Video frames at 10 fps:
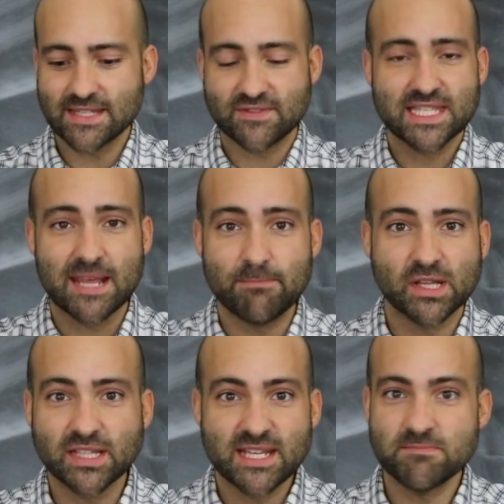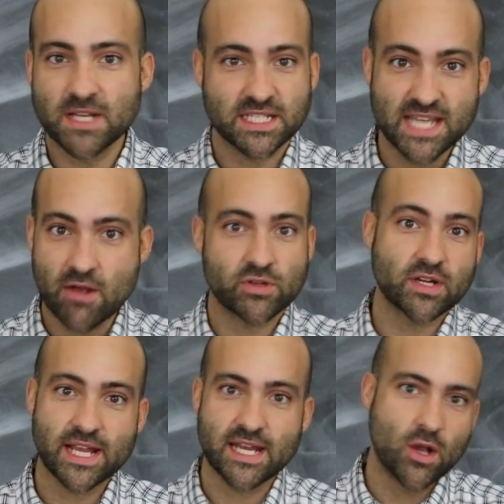of stability because now you're
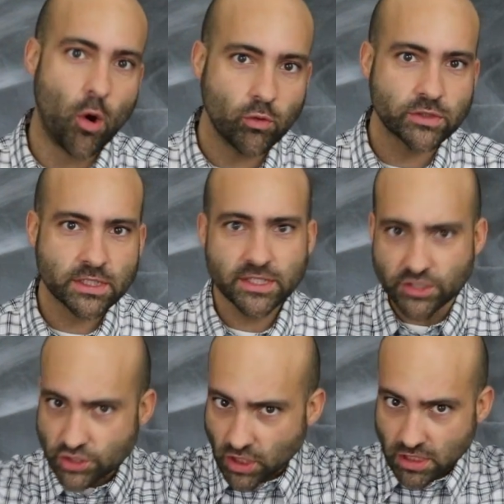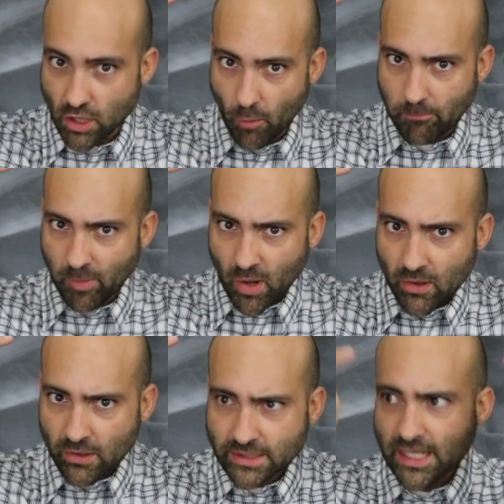getting older, you're starting to go
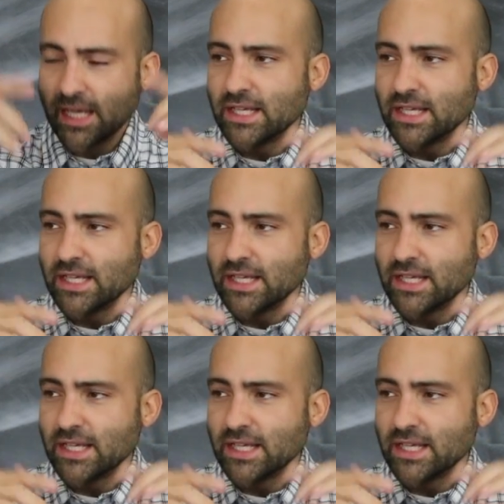bald,